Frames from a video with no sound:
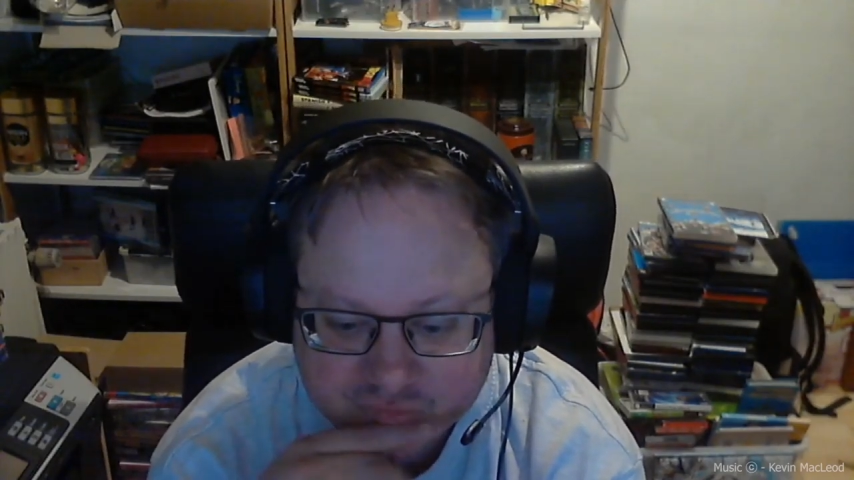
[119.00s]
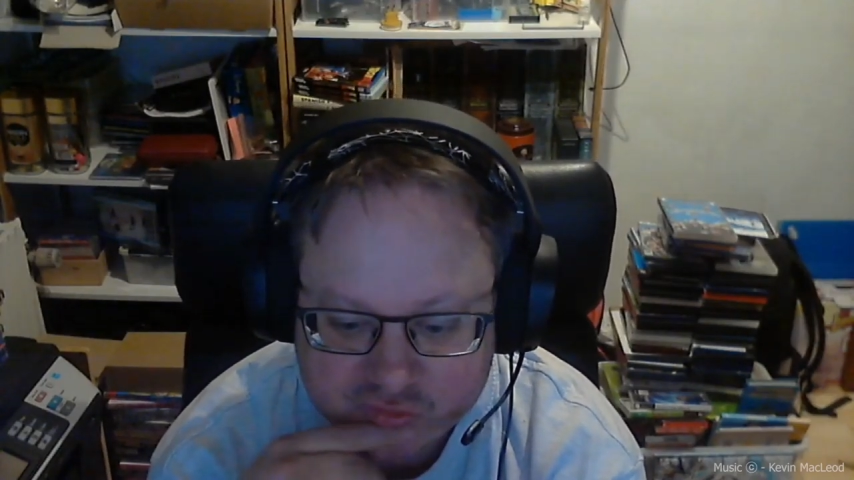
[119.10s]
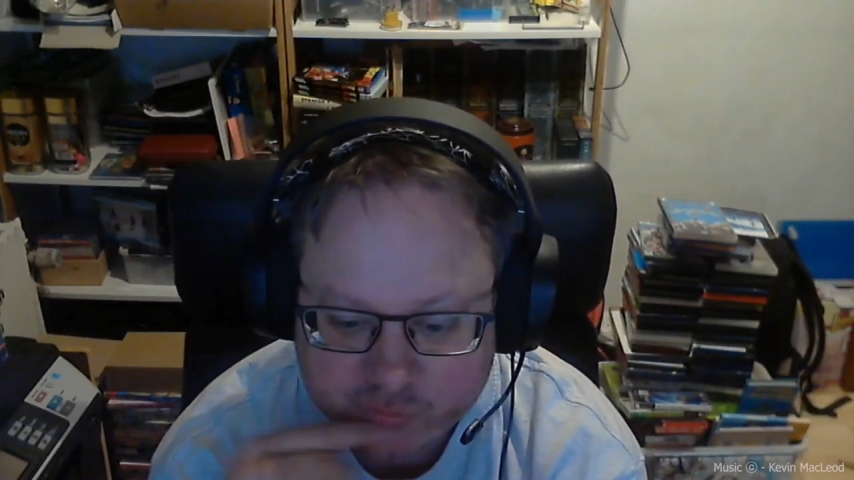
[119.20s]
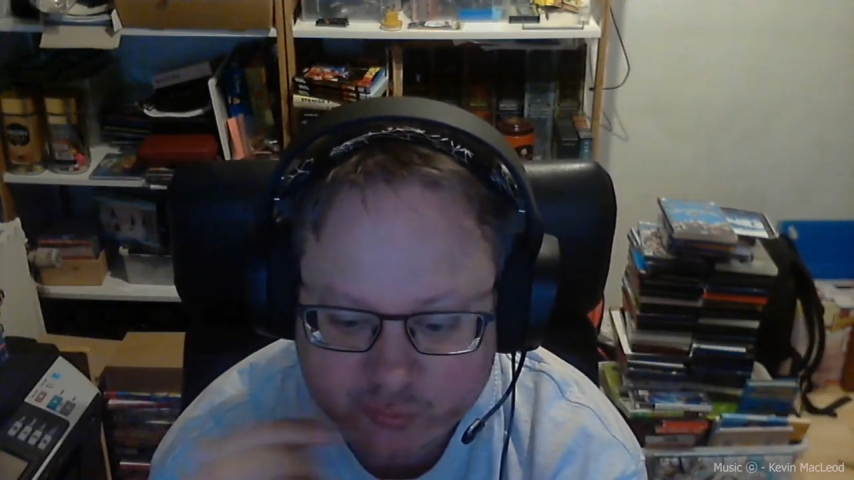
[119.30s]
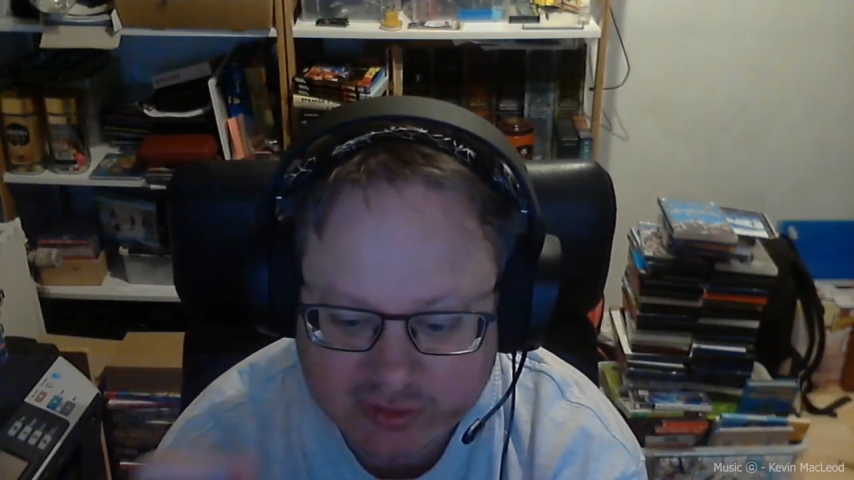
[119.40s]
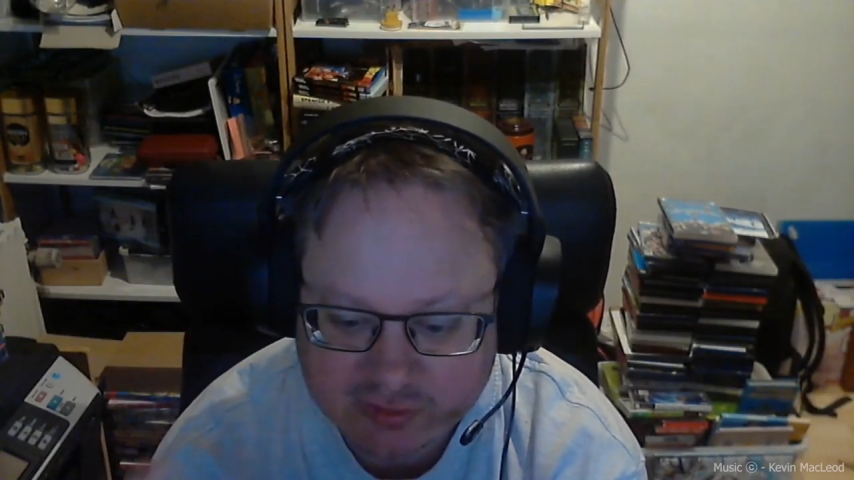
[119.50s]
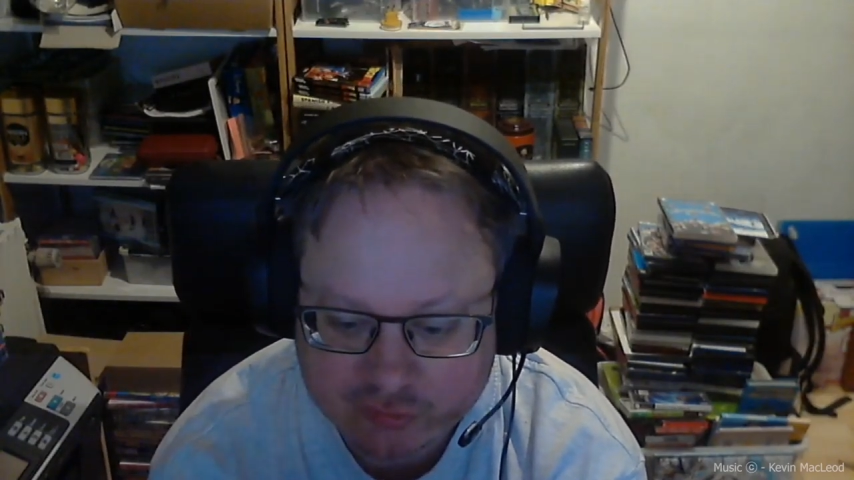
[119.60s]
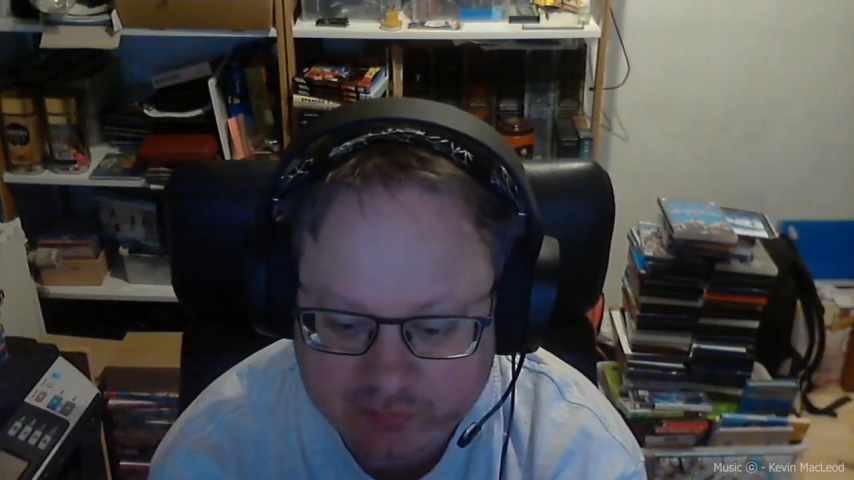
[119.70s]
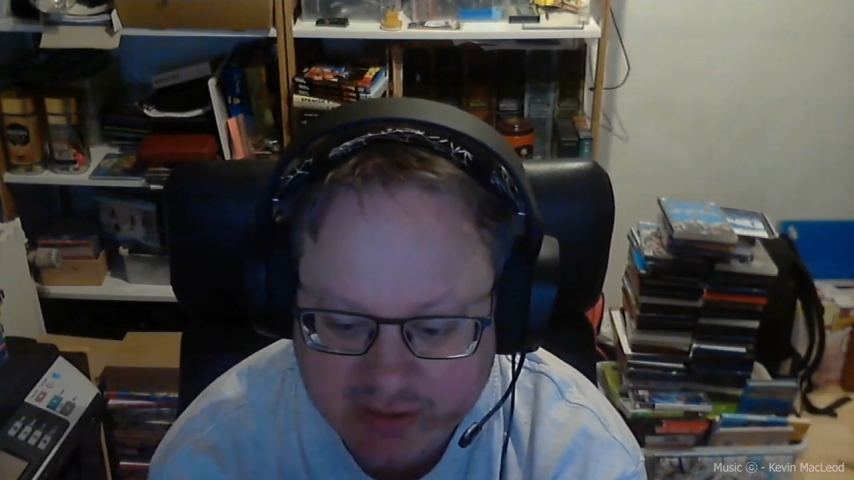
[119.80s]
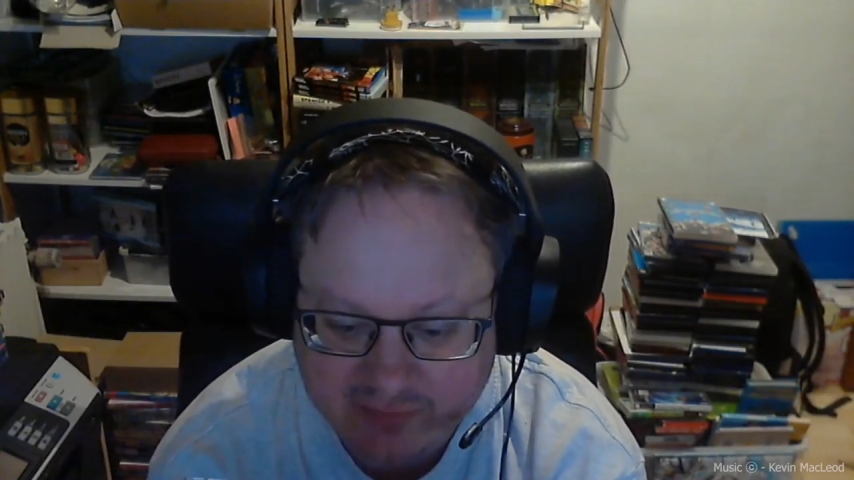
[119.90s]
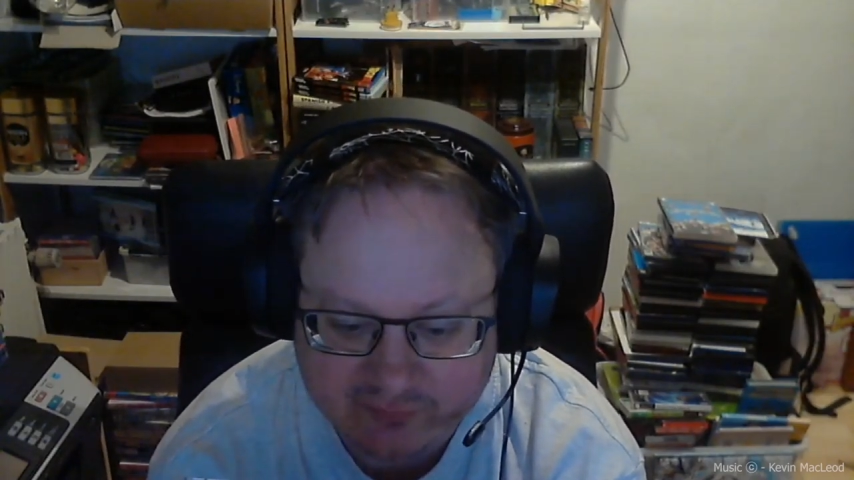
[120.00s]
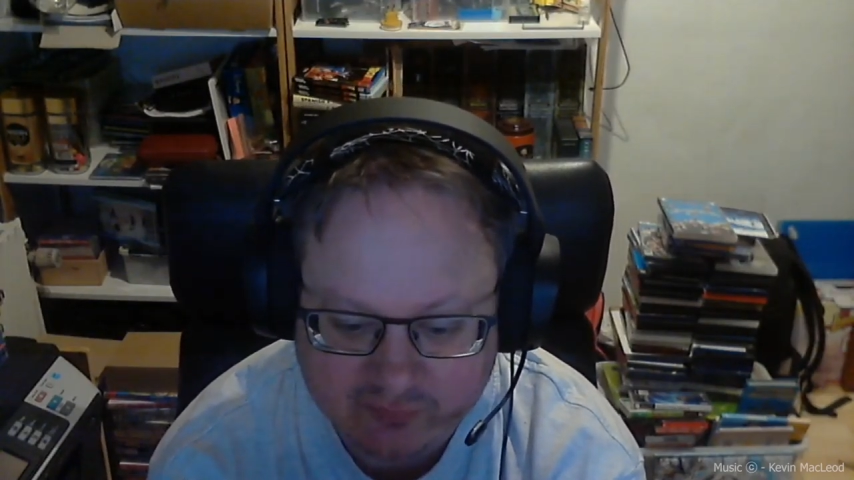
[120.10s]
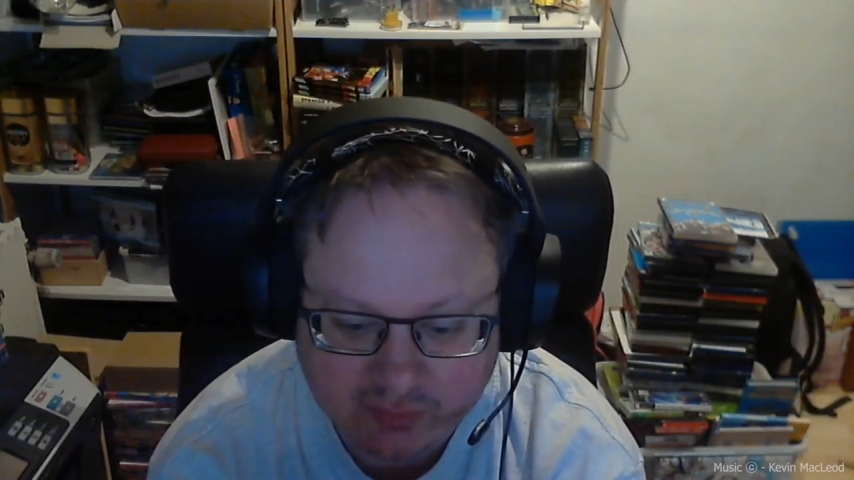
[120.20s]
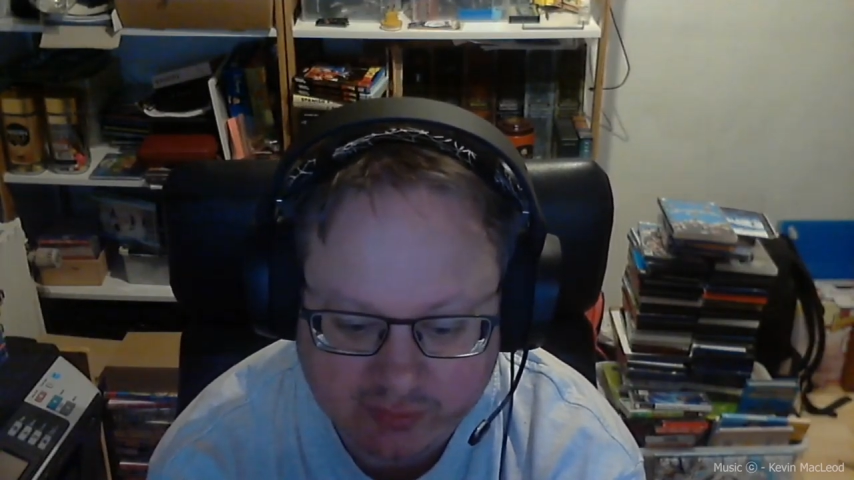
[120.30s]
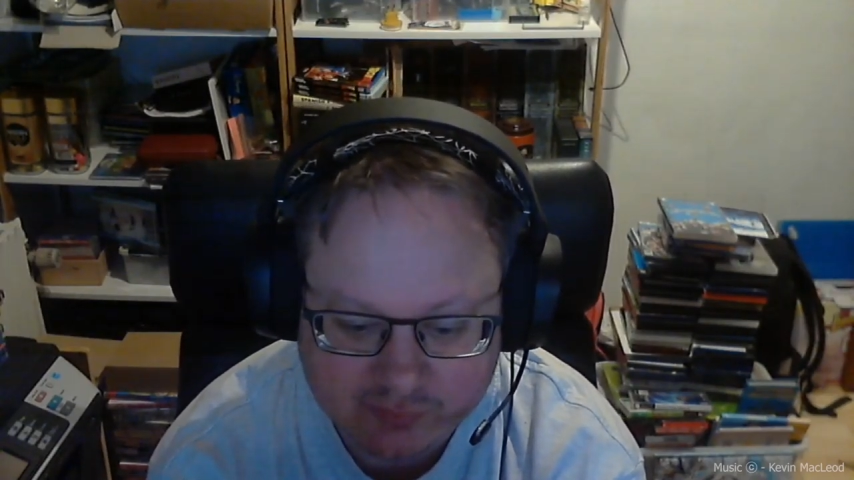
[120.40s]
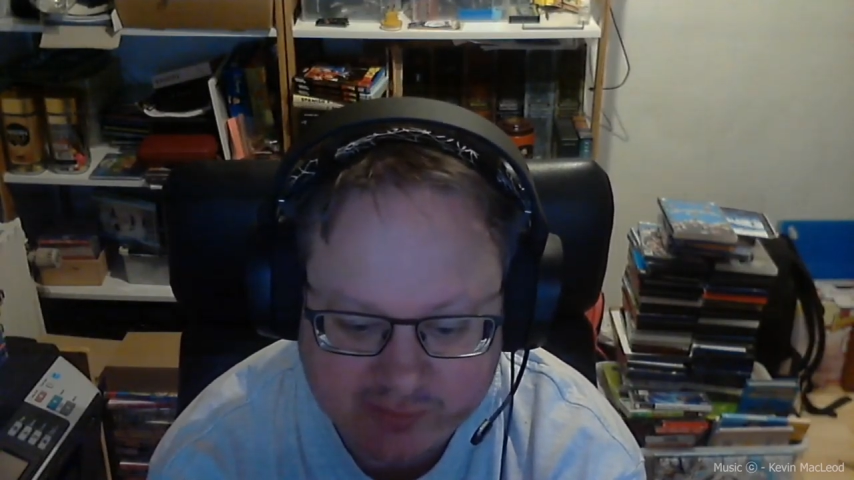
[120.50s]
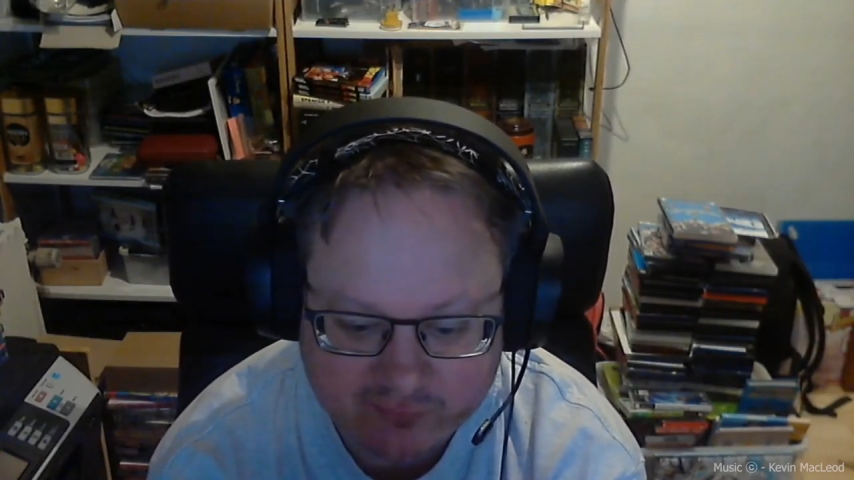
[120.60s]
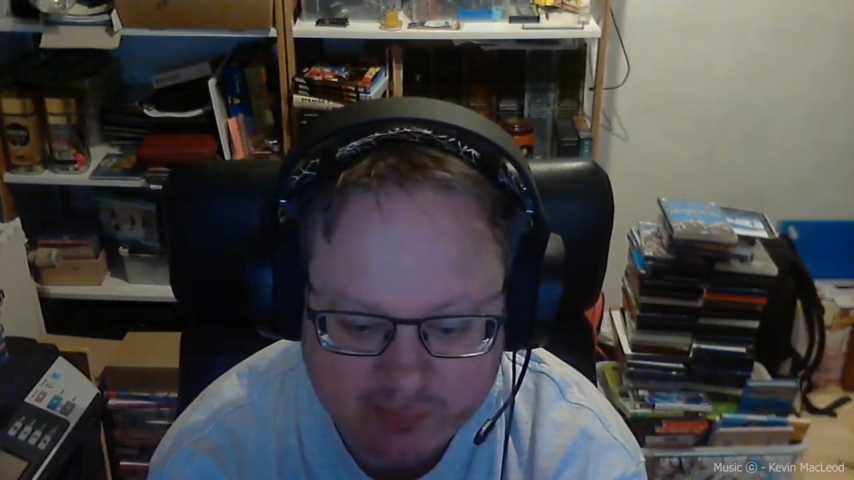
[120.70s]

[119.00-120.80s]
So what else do we have? We have a